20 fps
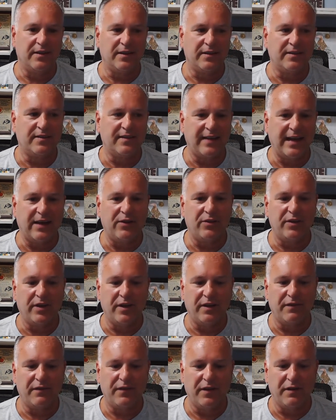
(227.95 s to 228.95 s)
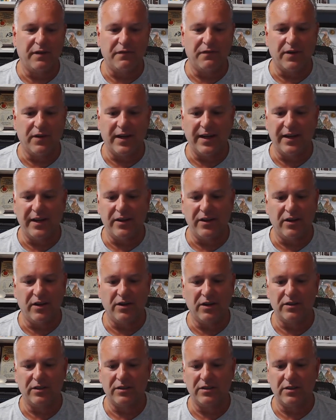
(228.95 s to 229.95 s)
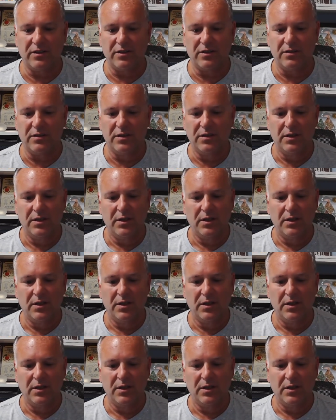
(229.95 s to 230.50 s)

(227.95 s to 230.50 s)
a scout in the NFL for 9 years. So,